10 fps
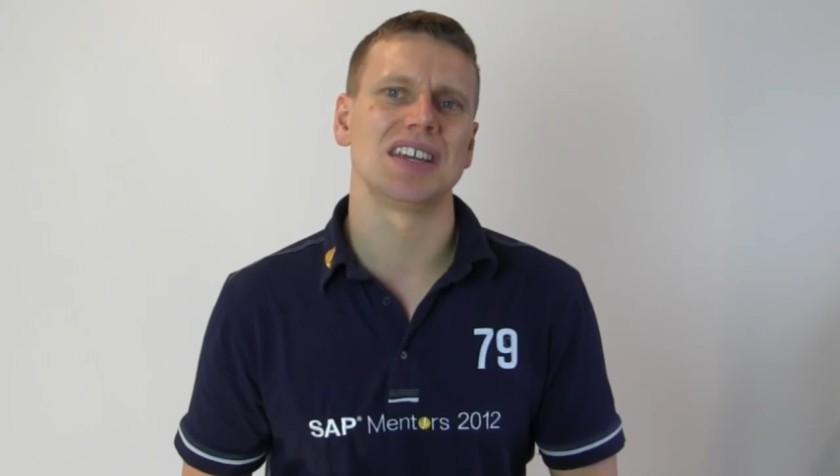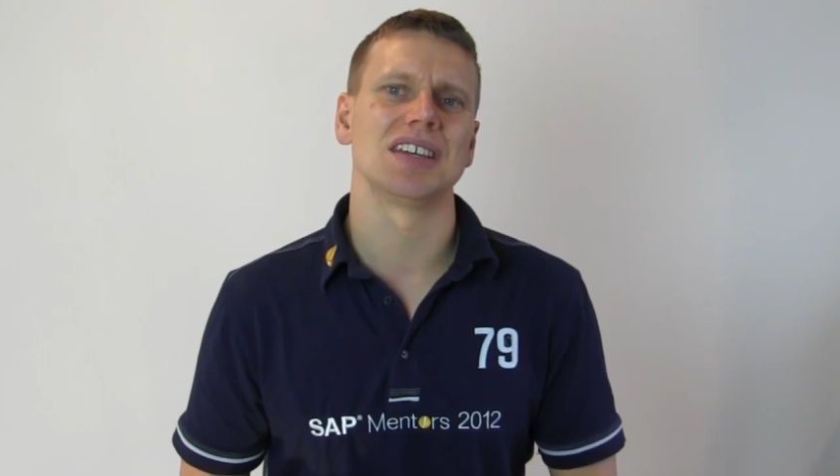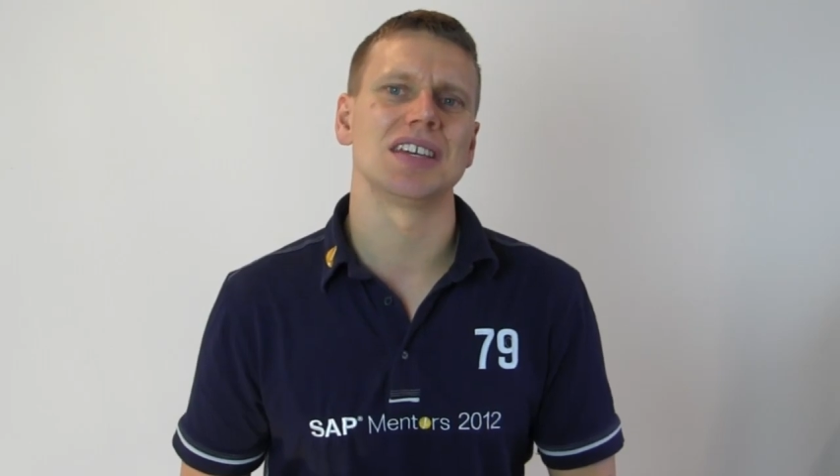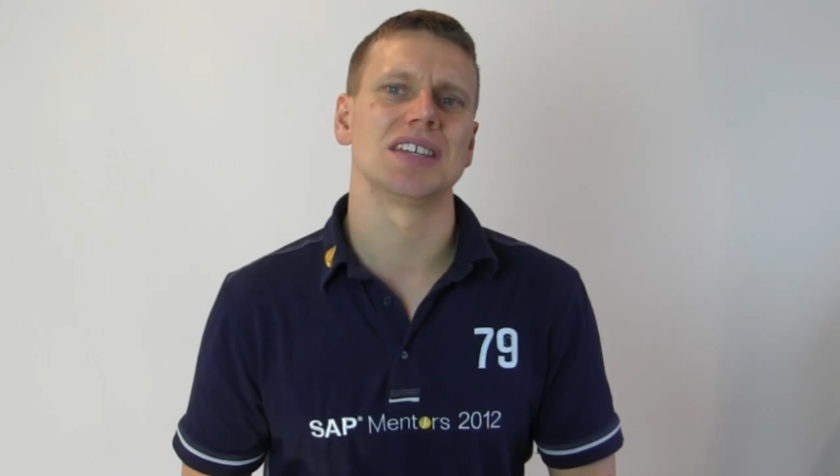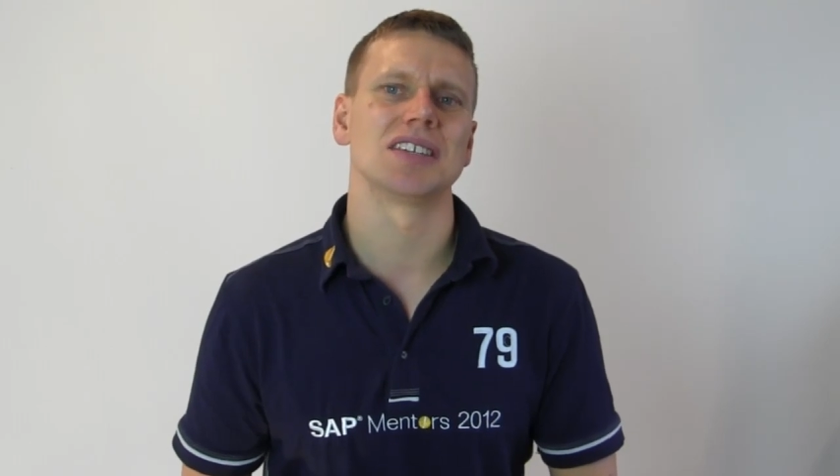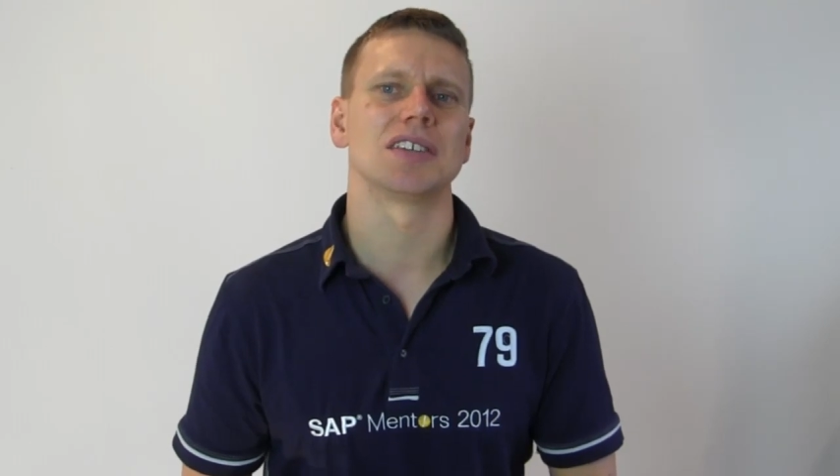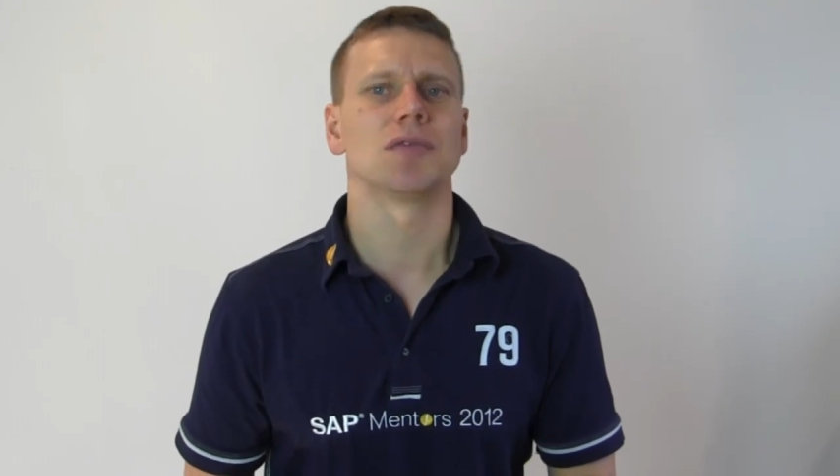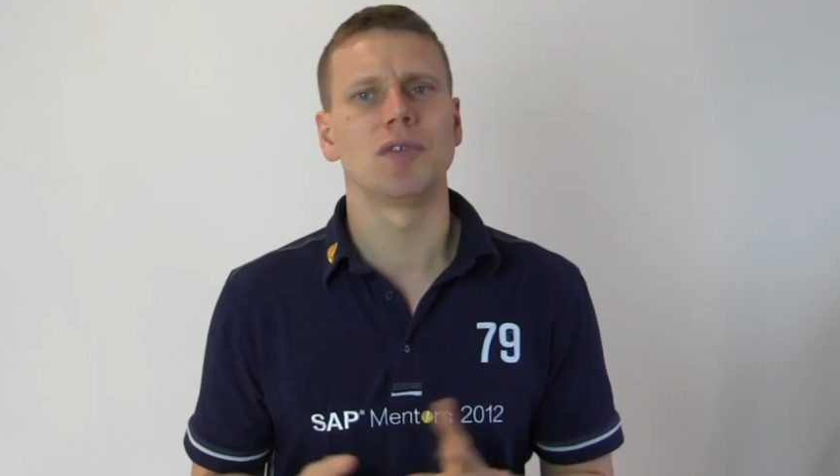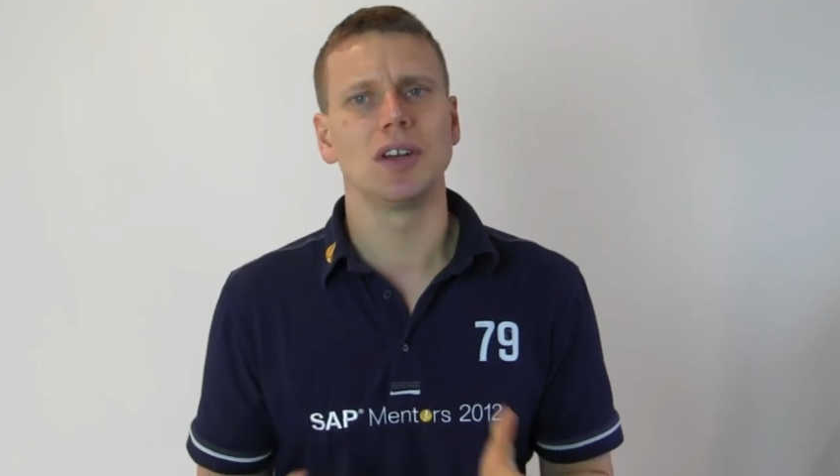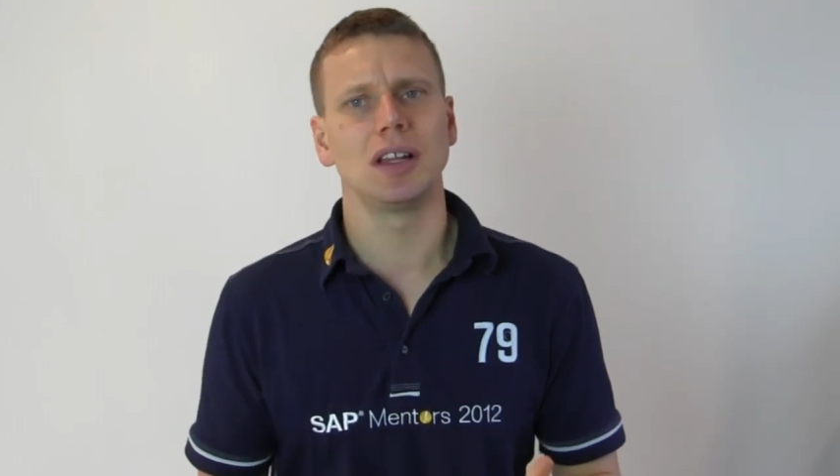is
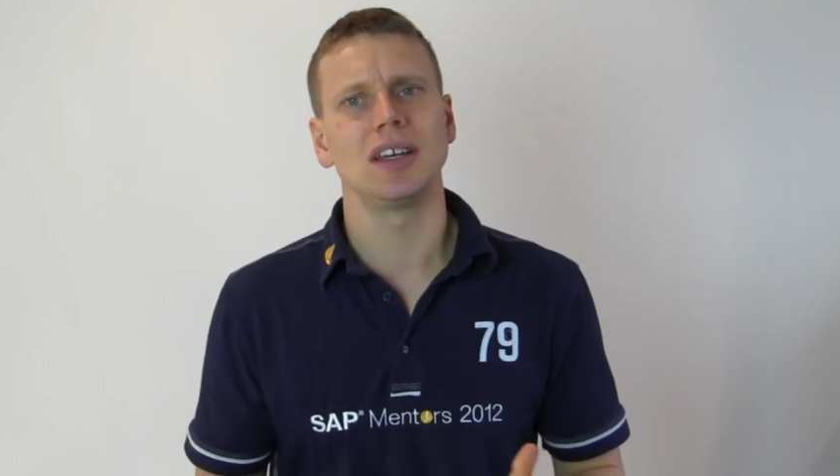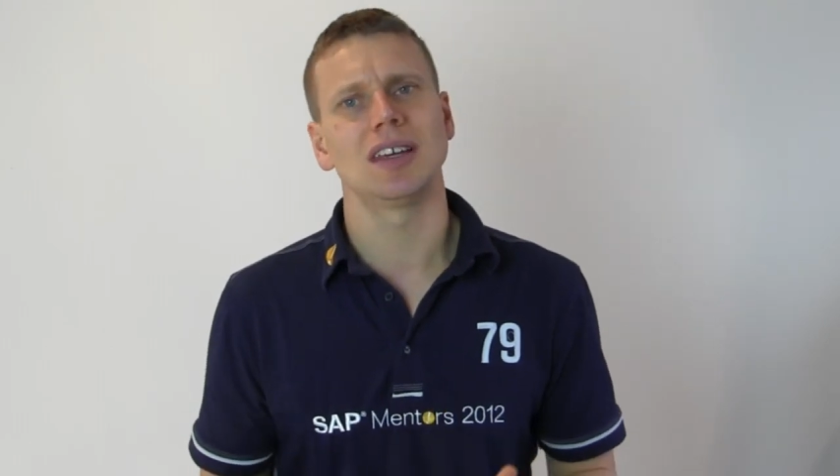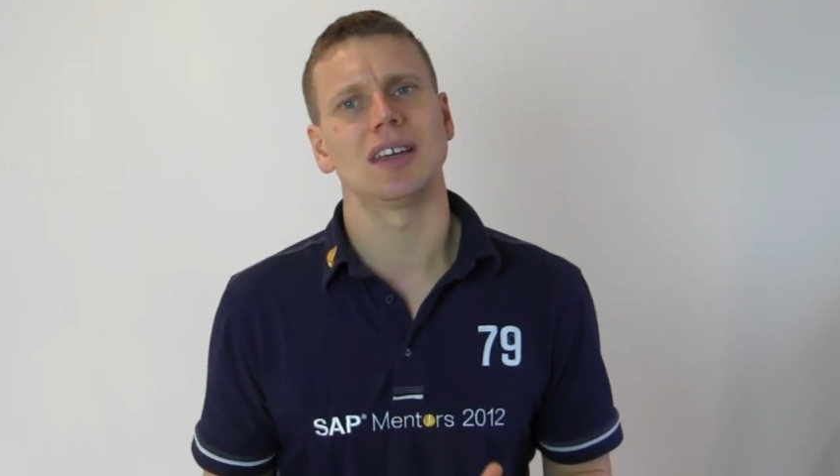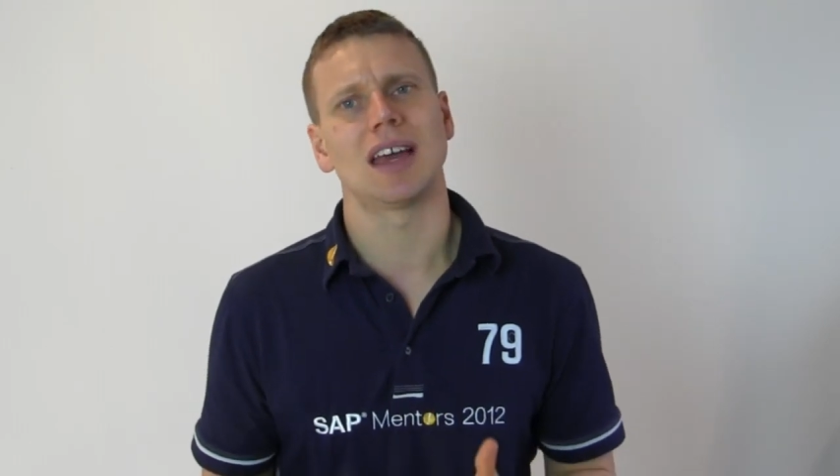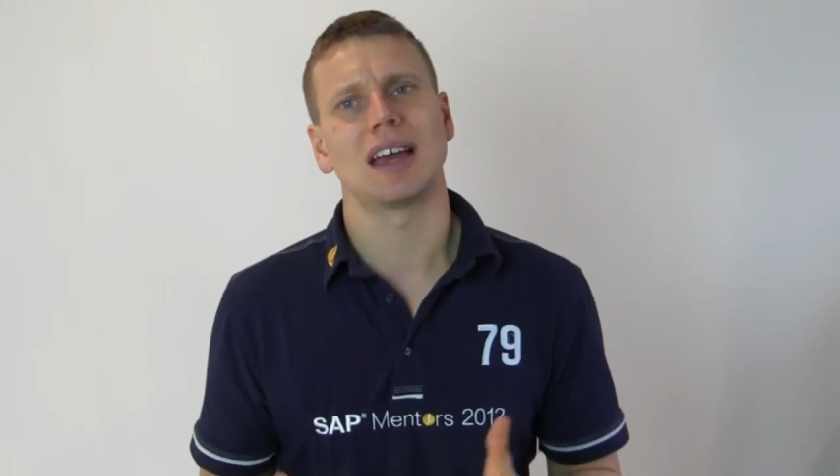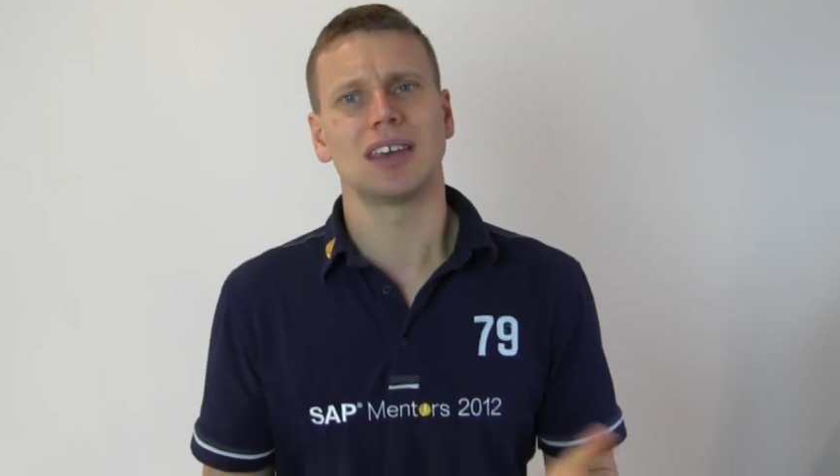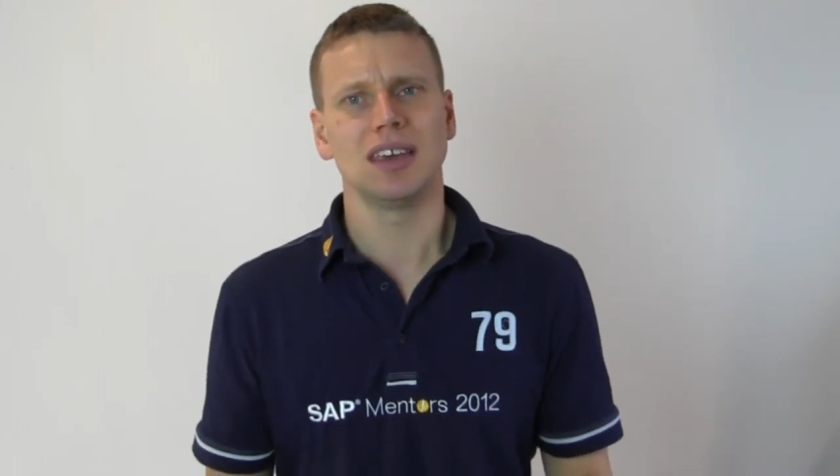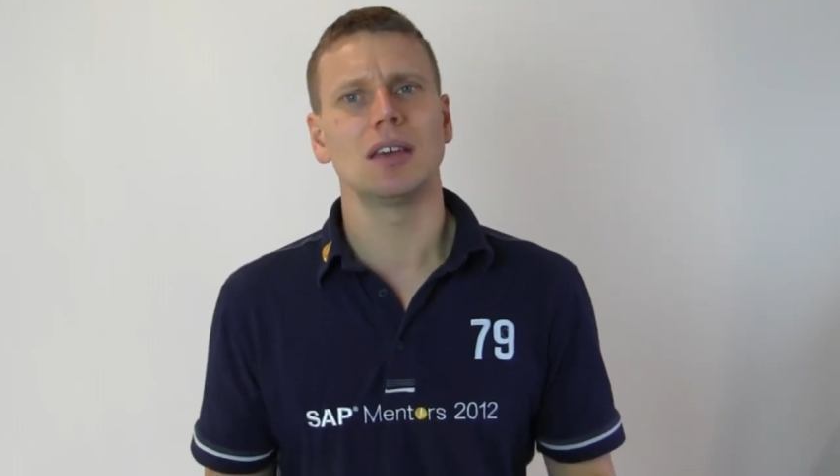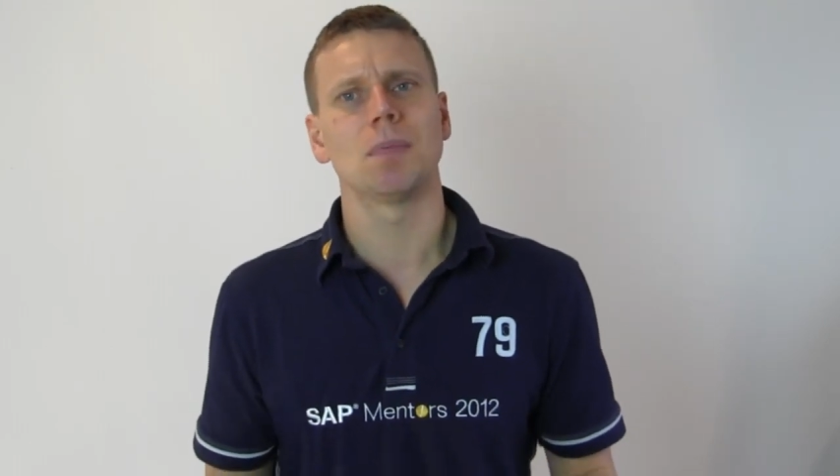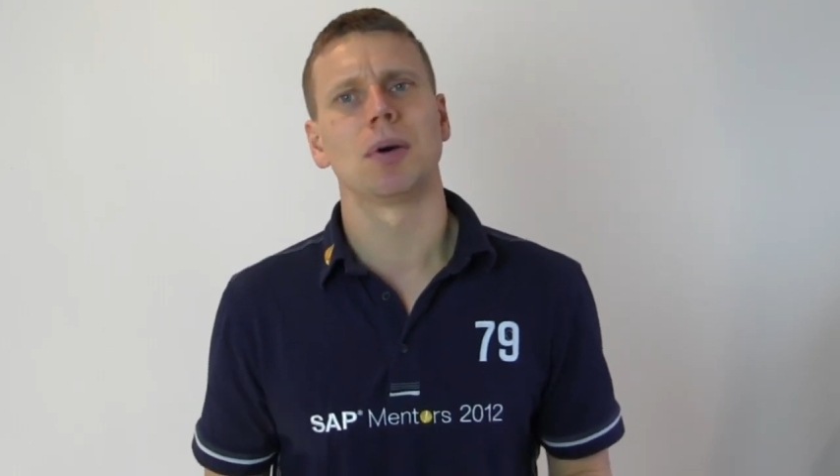really a
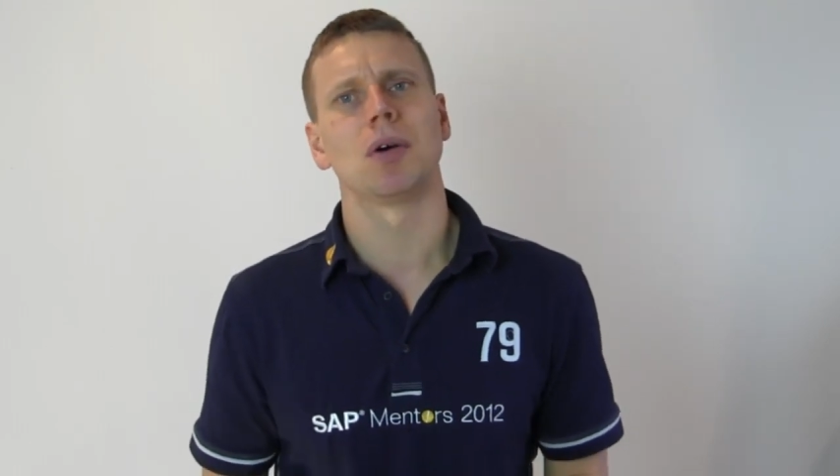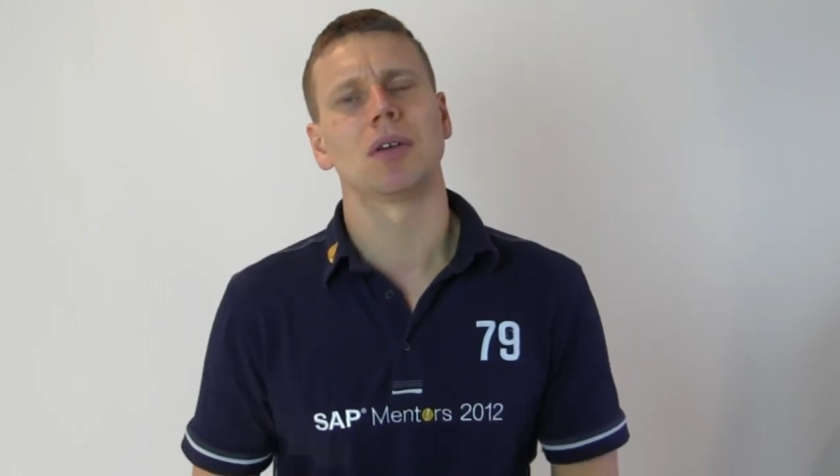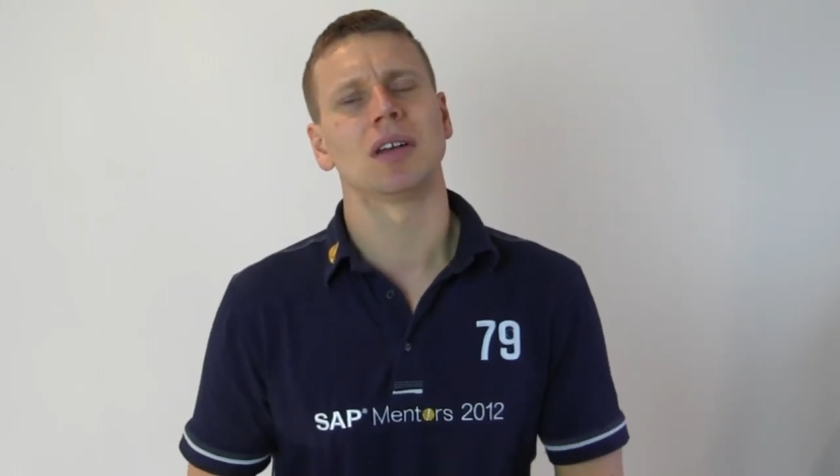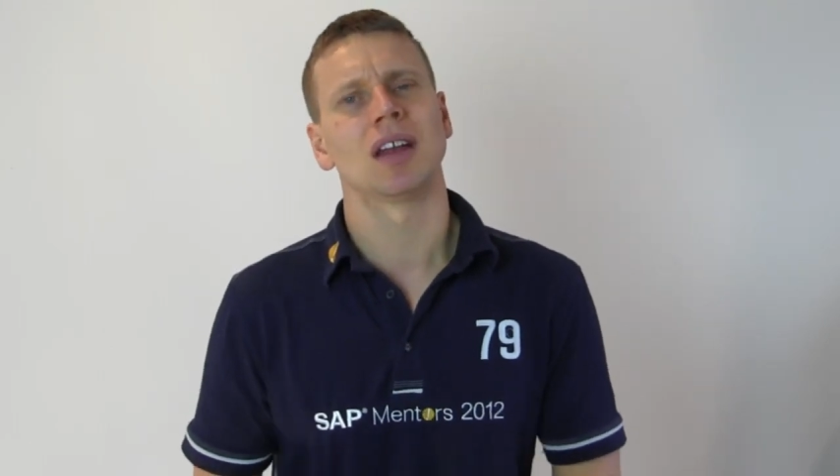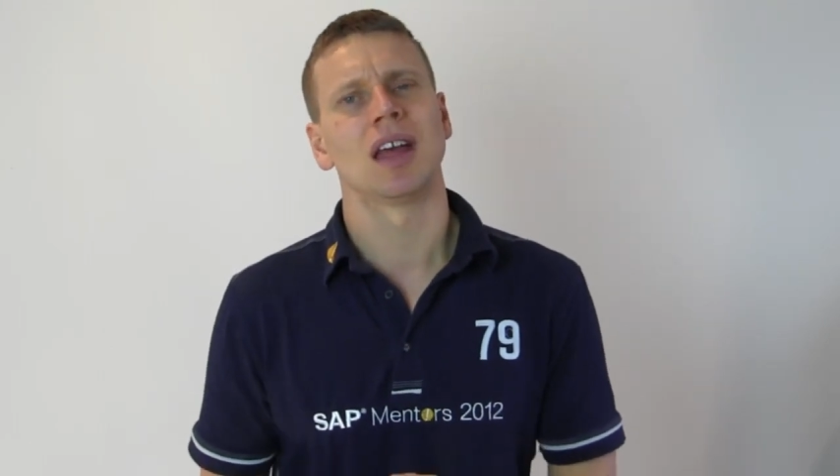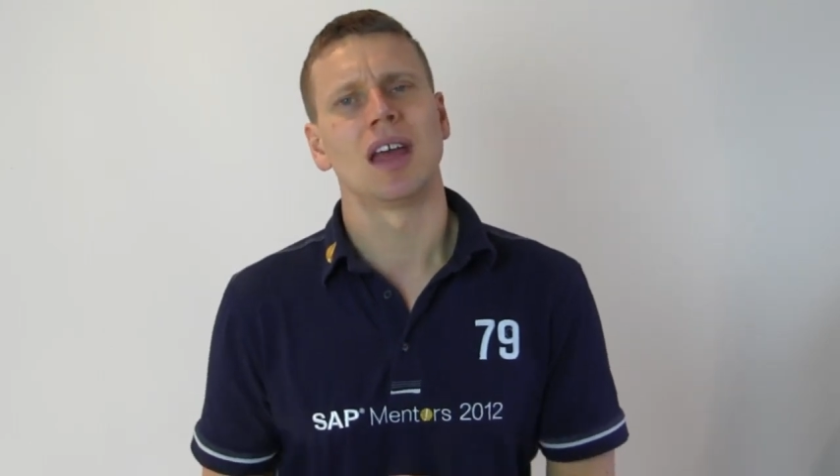key component